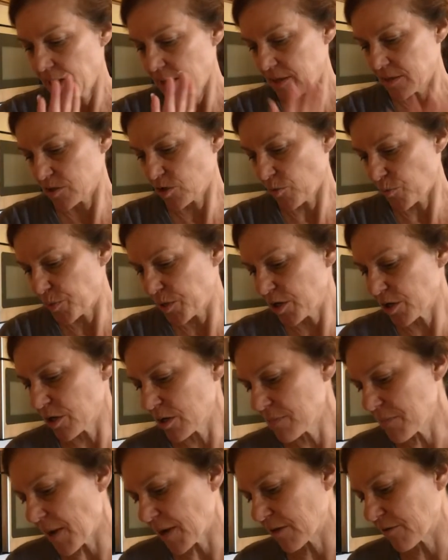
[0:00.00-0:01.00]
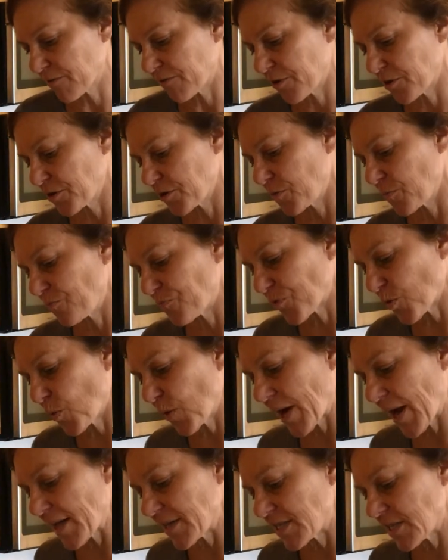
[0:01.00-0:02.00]
So pure monk fruit.
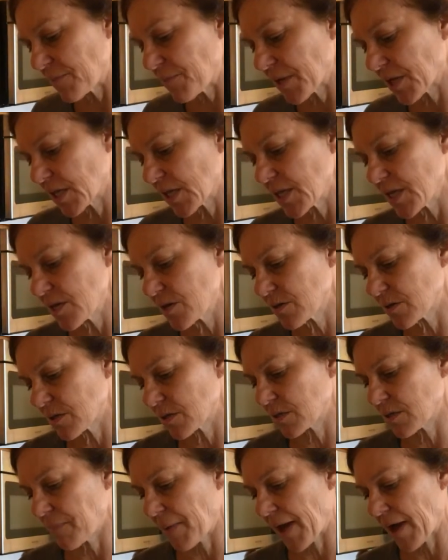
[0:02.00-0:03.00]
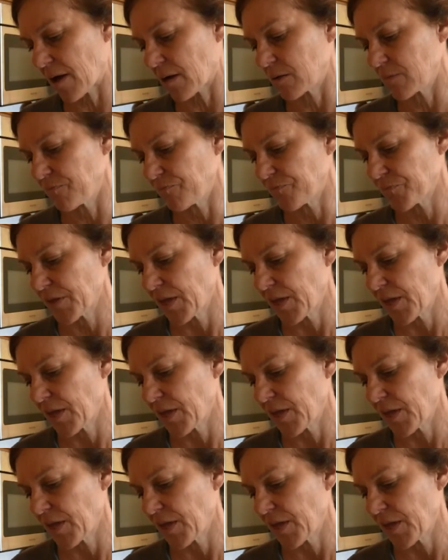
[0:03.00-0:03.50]
What I typically use is about,